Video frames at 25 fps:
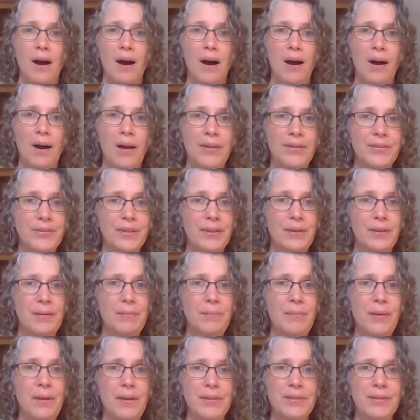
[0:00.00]

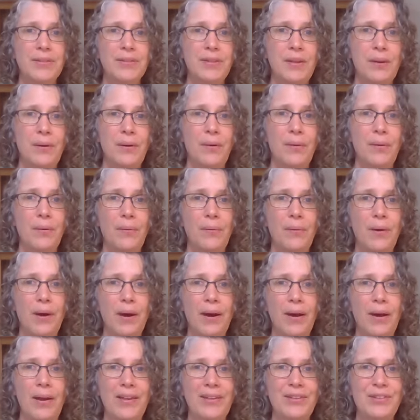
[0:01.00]
Awesome. So
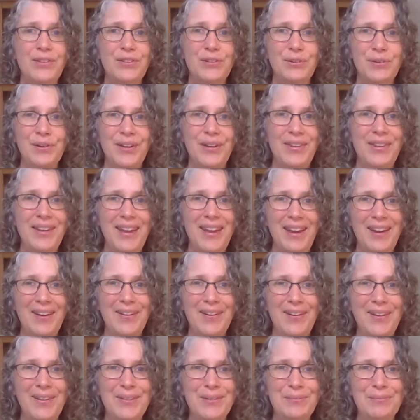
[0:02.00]
enjoy the
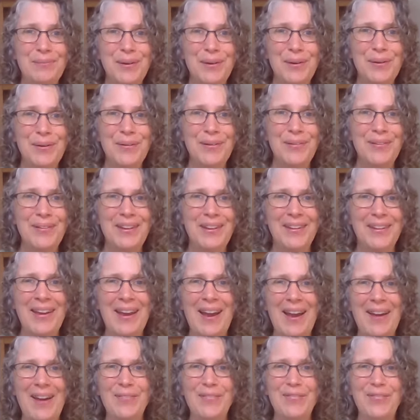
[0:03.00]
Aries moon,
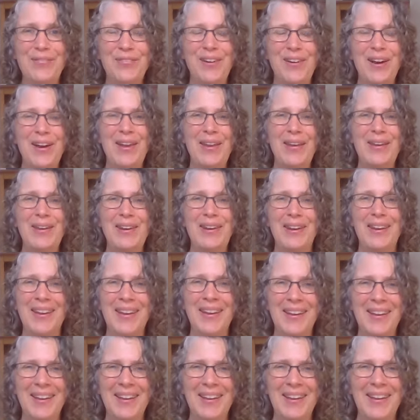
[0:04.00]
have fun,
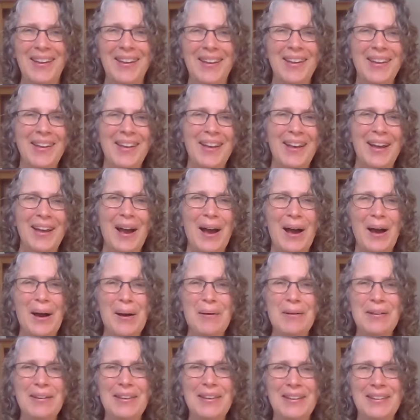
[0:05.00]

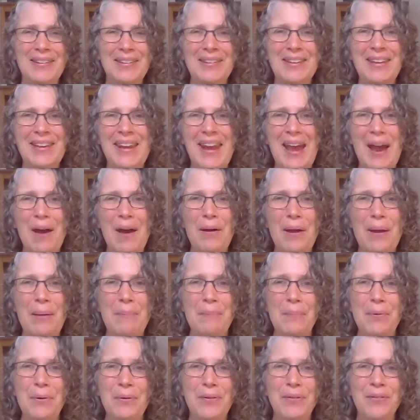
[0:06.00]
get out
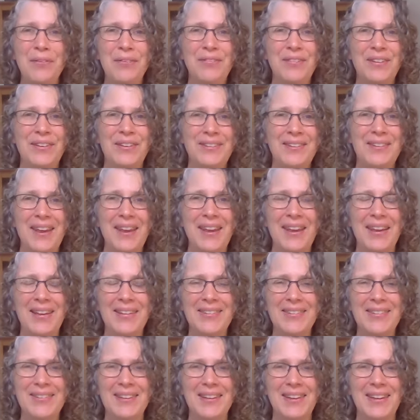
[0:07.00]
and move and
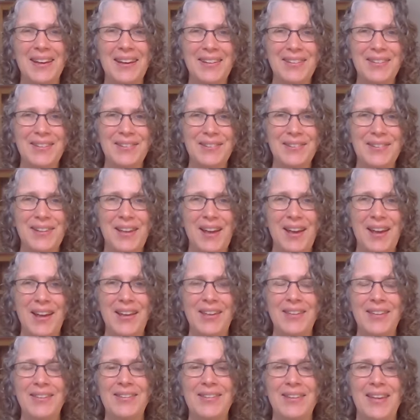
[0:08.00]
dance and
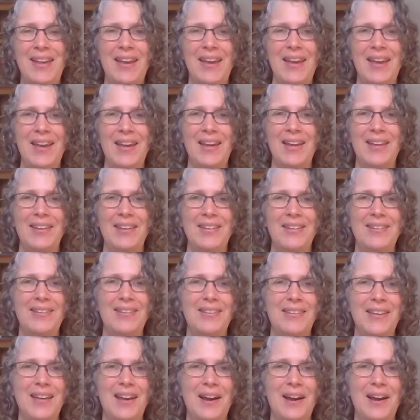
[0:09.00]
exercise, and